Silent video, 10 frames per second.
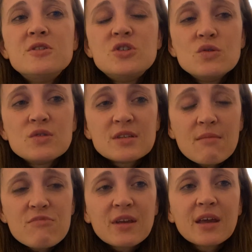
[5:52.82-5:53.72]
do
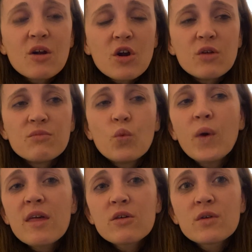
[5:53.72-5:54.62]
something at home,
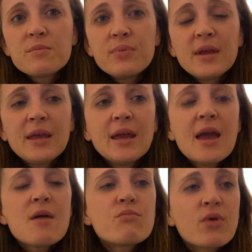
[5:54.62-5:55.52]
whether it be
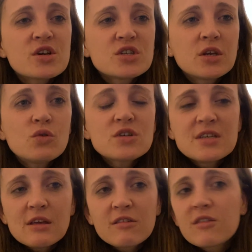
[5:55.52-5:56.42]
brushing your
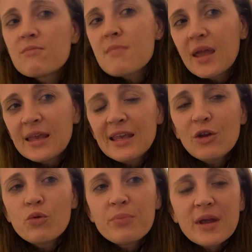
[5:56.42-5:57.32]
teeth, making
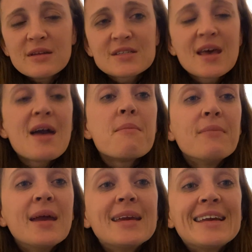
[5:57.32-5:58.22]
your beds,
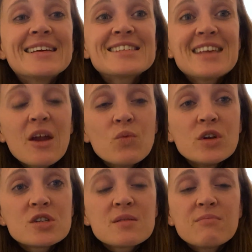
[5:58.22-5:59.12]
making a
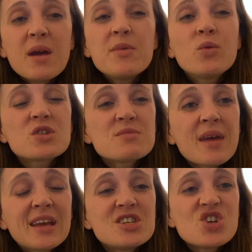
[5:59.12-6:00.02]
sandwich. Maybe you want to
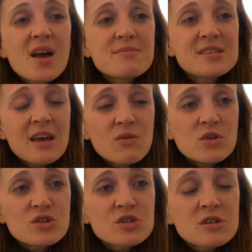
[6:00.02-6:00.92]
make a jam
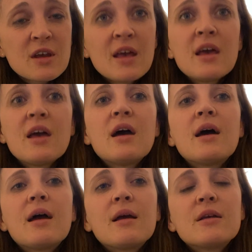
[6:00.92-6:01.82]
sandwich.
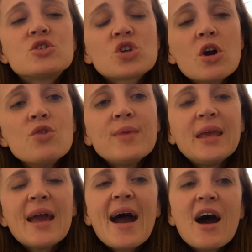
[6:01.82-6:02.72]
Show me
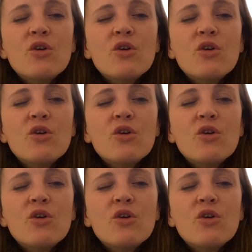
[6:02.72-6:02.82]
how